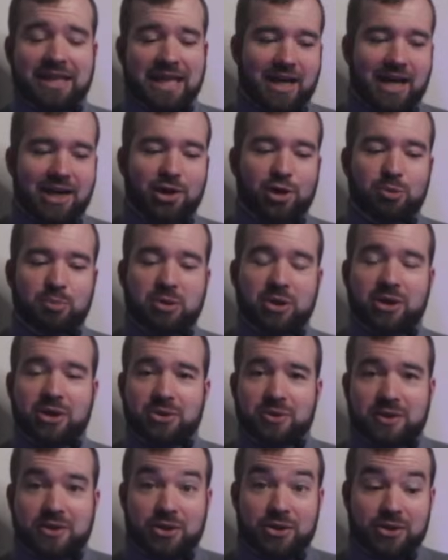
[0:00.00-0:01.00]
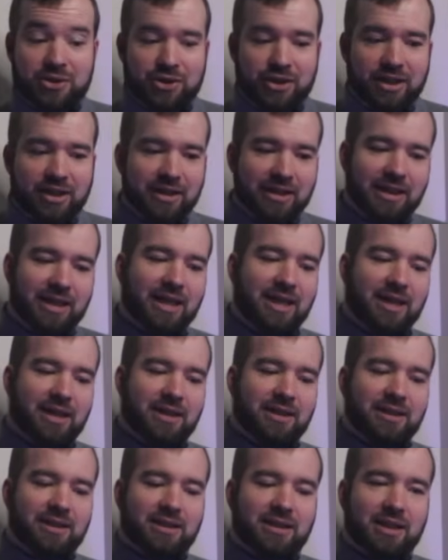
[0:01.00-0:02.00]
I hope you go searching,
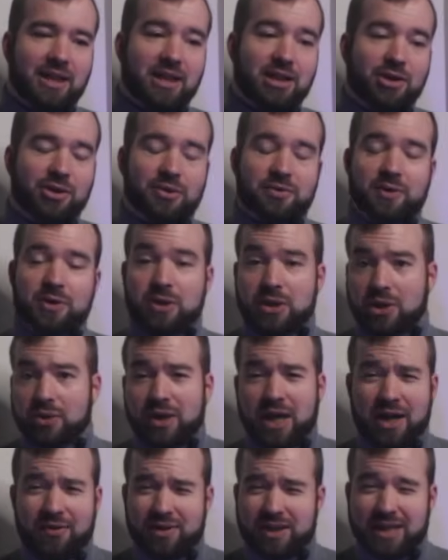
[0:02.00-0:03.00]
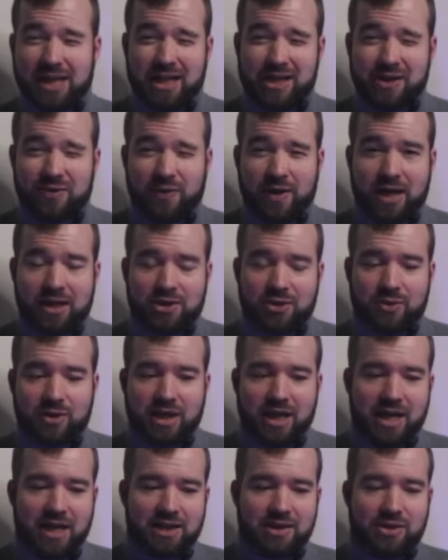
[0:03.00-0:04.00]
and if you don't have a
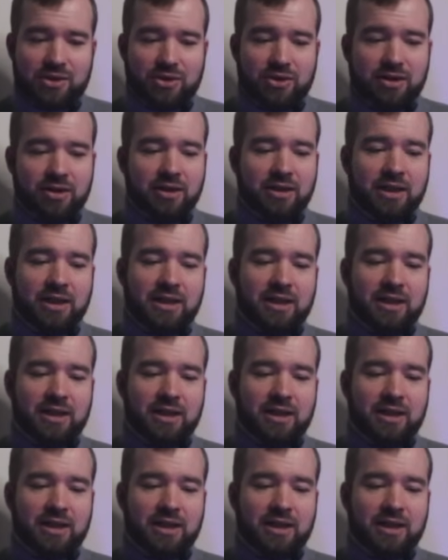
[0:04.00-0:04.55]
satisfactory answer,